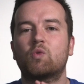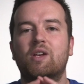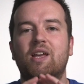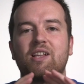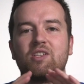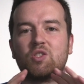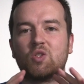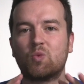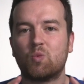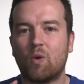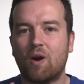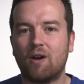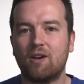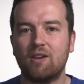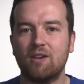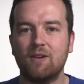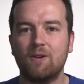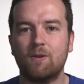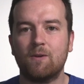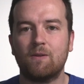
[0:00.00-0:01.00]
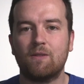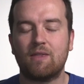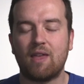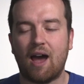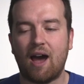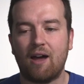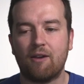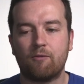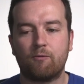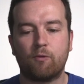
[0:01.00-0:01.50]
can swear to you
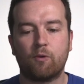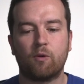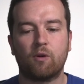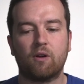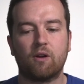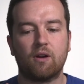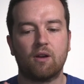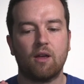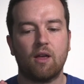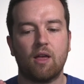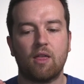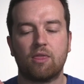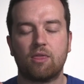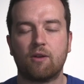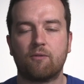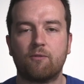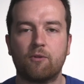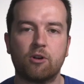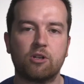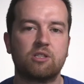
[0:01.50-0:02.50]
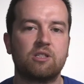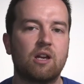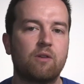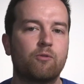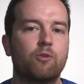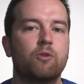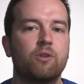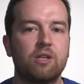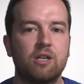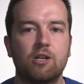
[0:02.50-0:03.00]
that for the first
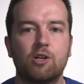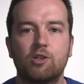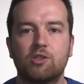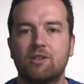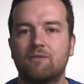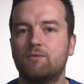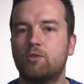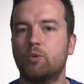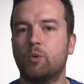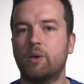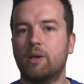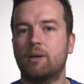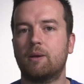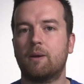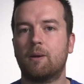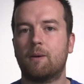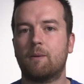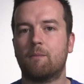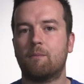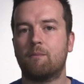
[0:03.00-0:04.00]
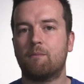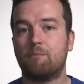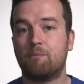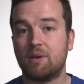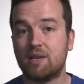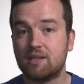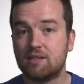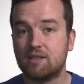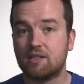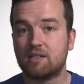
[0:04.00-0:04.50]
several years of doing
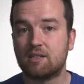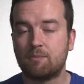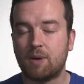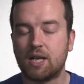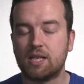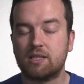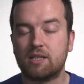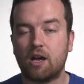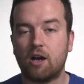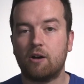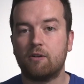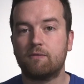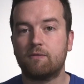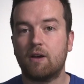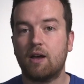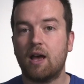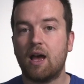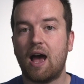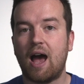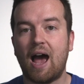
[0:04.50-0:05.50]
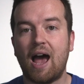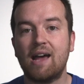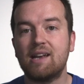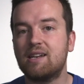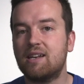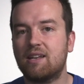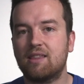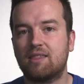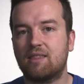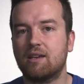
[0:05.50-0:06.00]
business myself, I
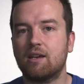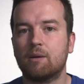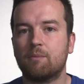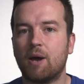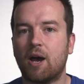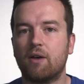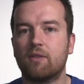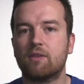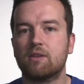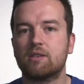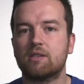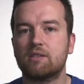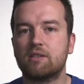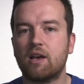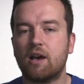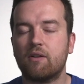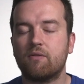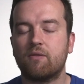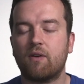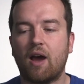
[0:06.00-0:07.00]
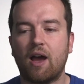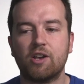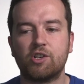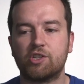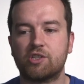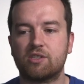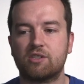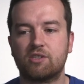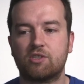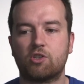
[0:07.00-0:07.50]
didn't think about this stuff. I
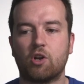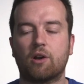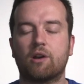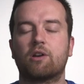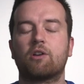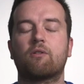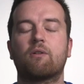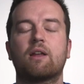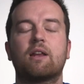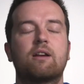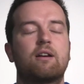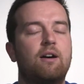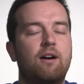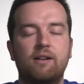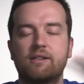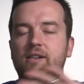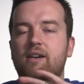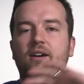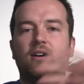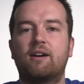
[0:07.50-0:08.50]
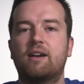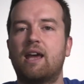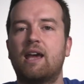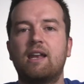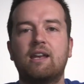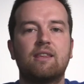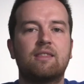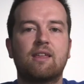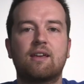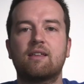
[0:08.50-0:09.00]
just started creating content on
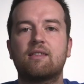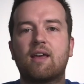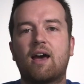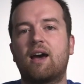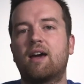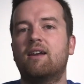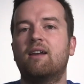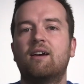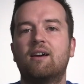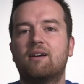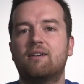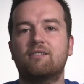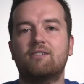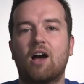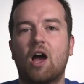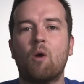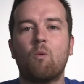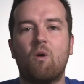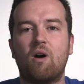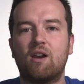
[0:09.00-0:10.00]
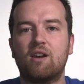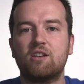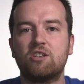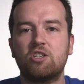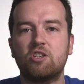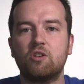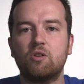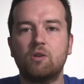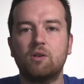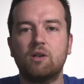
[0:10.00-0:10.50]
anything that I wanted
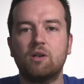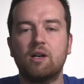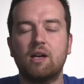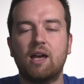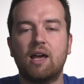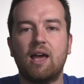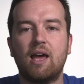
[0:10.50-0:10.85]
to.